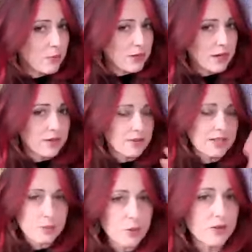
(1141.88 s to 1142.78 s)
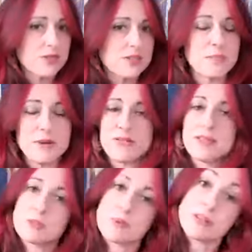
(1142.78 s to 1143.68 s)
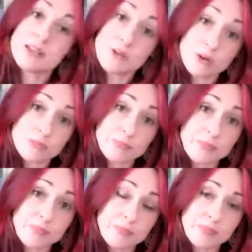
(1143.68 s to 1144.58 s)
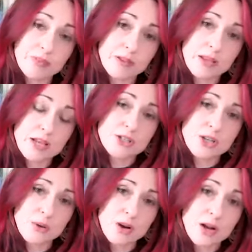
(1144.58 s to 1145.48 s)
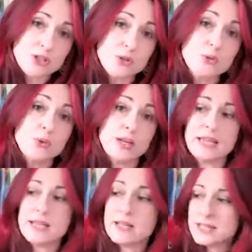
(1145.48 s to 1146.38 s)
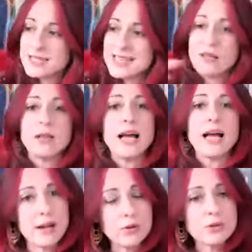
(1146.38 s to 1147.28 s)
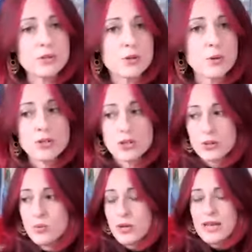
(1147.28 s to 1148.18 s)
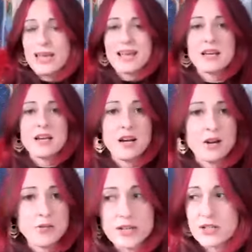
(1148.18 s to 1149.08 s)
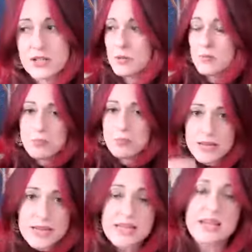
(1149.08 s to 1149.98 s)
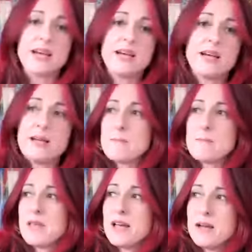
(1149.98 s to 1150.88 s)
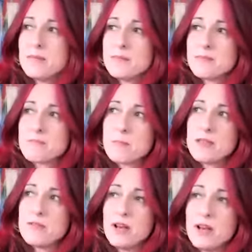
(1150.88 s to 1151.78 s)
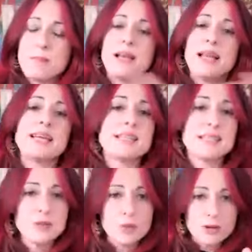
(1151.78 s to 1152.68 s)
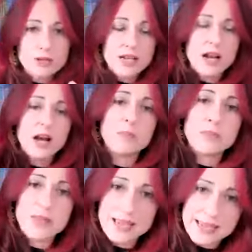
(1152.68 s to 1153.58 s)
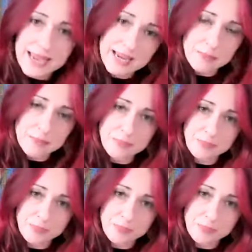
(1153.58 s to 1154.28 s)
product they're still buying the same ethics but they're not so do we sell out or do we encourage those bigger um, if you like players in the world to up their game